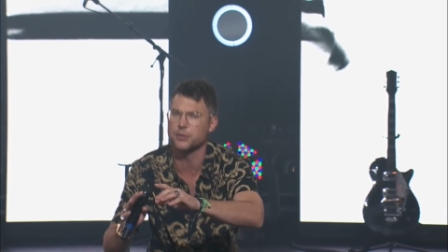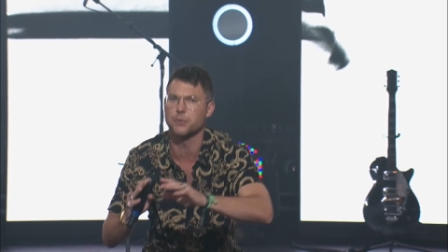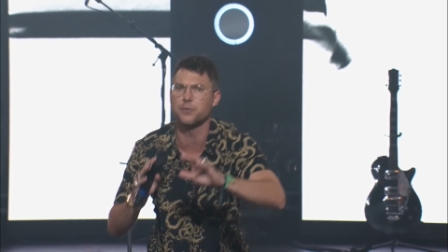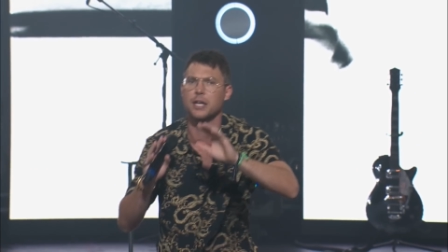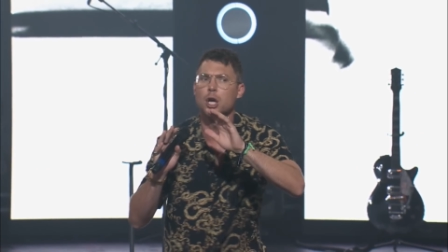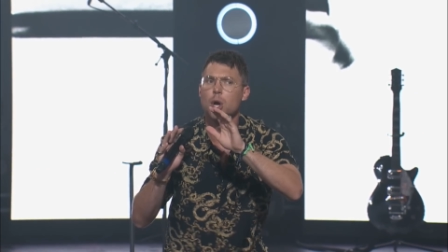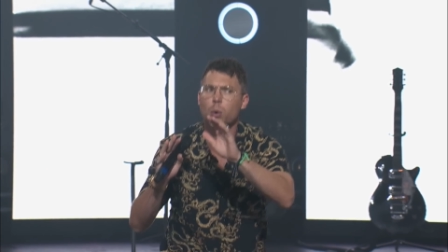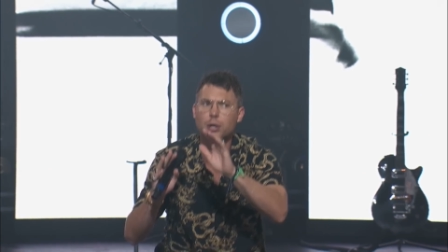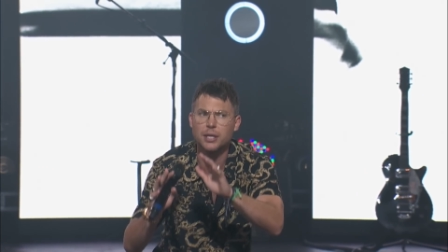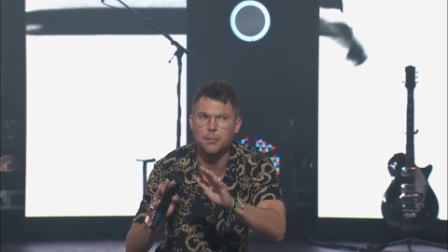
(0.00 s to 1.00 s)
for your feet.
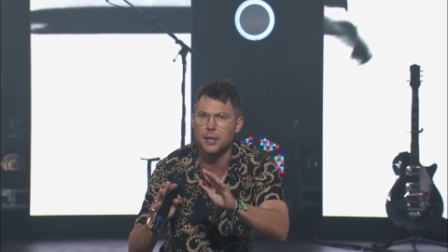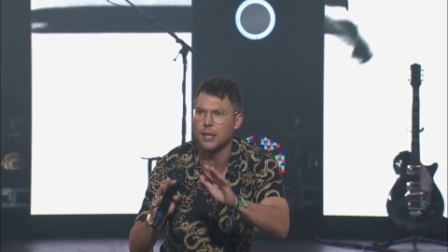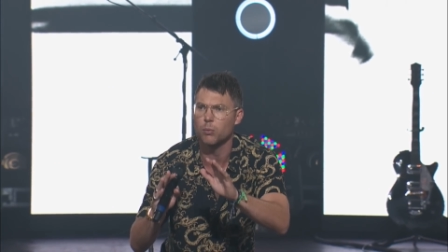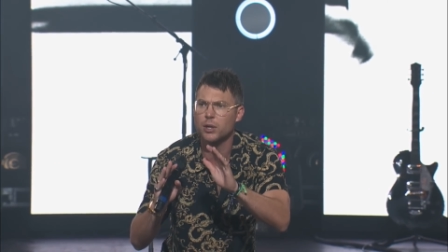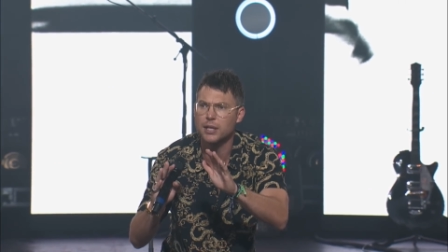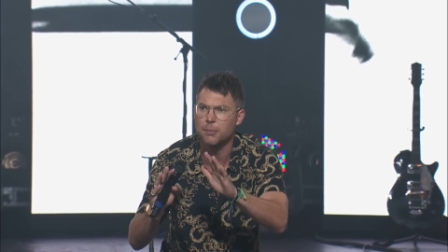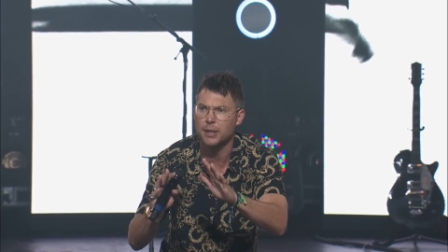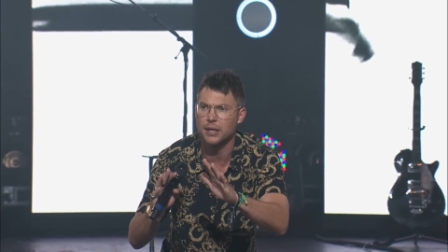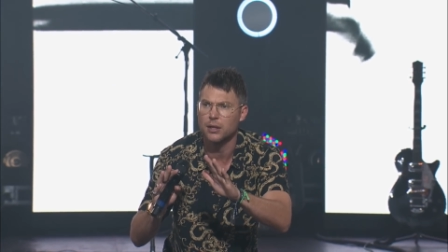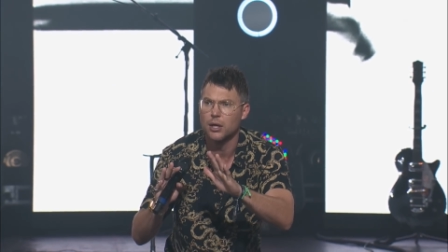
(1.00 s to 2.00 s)
What could he mean? What could he
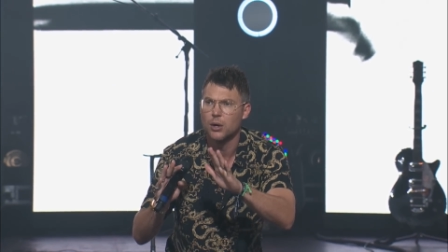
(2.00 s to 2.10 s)
mean?